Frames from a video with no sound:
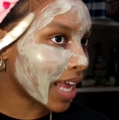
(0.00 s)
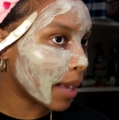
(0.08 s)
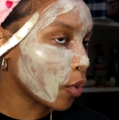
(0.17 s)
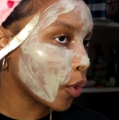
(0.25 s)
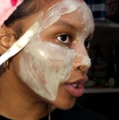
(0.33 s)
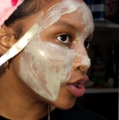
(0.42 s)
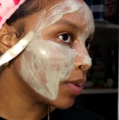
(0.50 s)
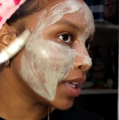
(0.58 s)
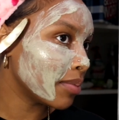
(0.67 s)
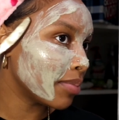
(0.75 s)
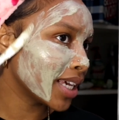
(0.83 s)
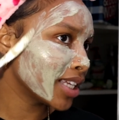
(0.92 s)
I'm going to be
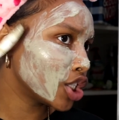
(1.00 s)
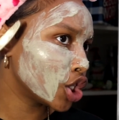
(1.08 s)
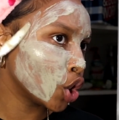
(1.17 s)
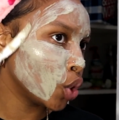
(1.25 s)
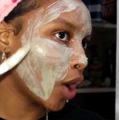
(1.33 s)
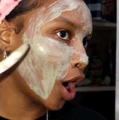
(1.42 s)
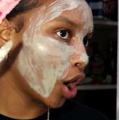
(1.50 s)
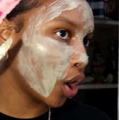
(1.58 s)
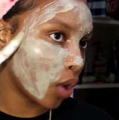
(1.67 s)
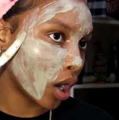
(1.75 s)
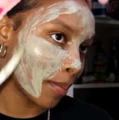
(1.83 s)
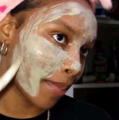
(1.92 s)
the big two
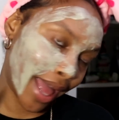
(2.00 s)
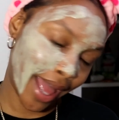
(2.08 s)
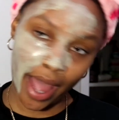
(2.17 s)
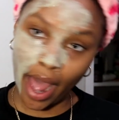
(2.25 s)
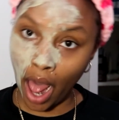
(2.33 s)
oh on a mad